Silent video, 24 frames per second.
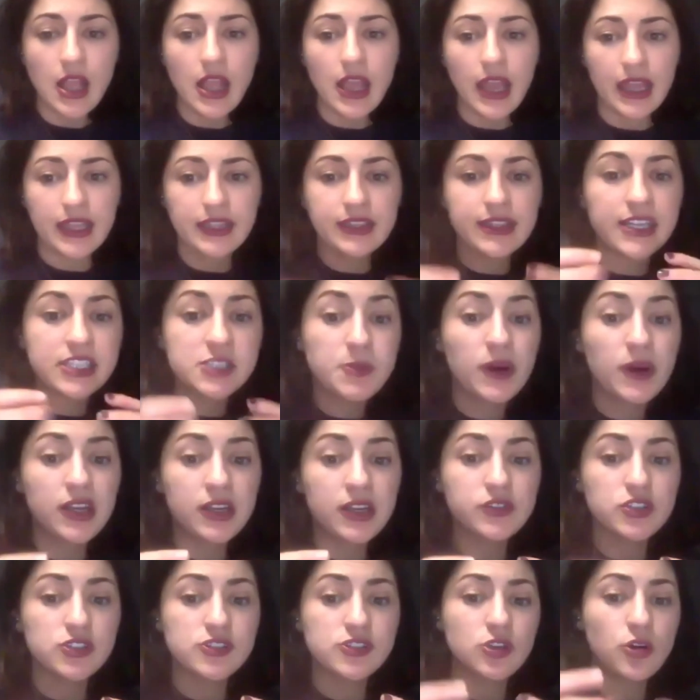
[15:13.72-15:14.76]
and that's part
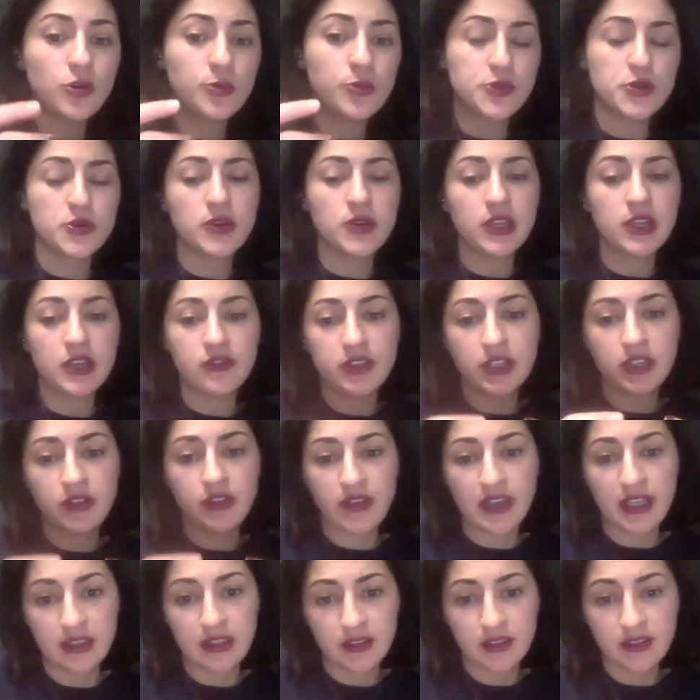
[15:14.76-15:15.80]
of the scope 3 of an
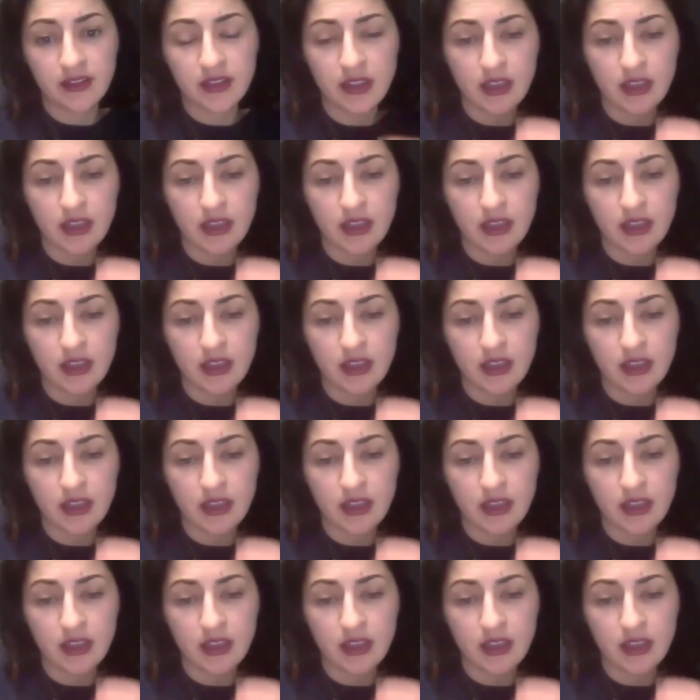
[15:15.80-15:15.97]
event.